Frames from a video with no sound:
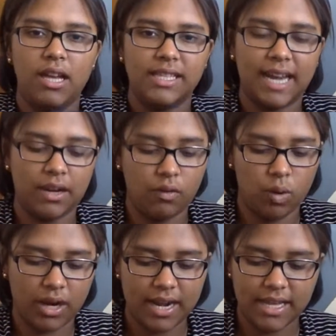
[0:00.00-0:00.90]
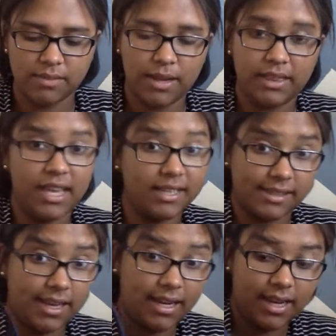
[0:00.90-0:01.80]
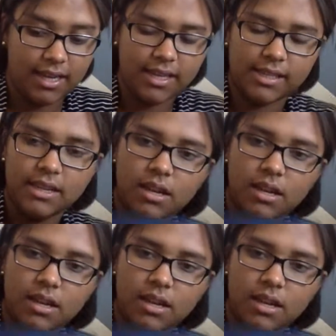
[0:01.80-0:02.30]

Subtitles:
to kind of organize my things, and it is.